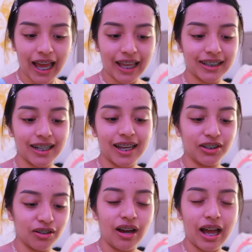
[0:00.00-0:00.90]
And then I
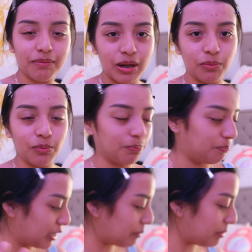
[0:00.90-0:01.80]
don't have my
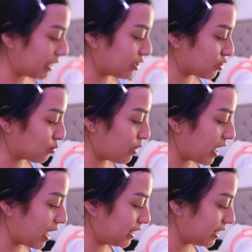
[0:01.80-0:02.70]
beauty blenders
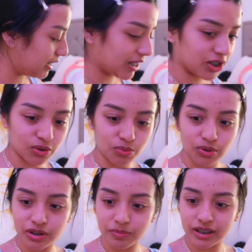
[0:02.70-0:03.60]
wet. And then that just
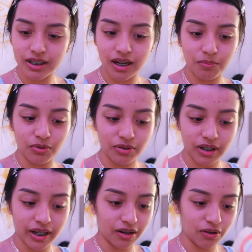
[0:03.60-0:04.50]
ruins my entire mood.
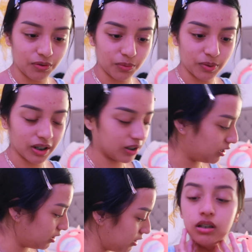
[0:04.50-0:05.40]
Like, girl, for what?
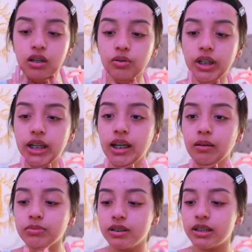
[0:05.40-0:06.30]
Low-key,
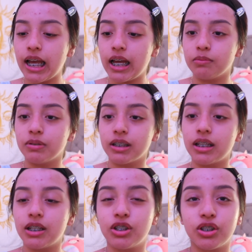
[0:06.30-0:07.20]
I'm sad because
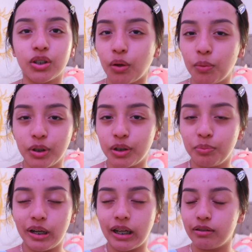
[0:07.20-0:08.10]
I just know I'm going
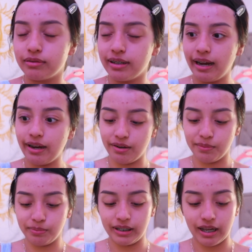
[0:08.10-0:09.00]
to break out
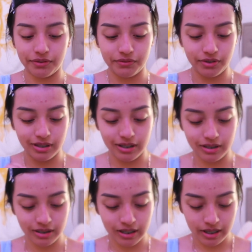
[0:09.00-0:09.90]
terribly after
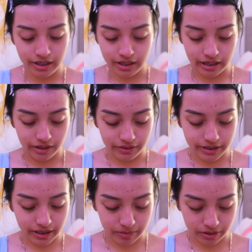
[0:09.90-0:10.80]
this. Every
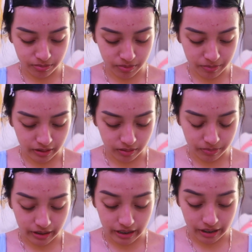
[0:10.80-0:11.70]
time I do my
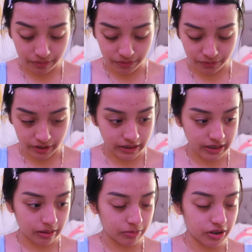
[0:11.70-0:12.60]
makeup. Every freaking time.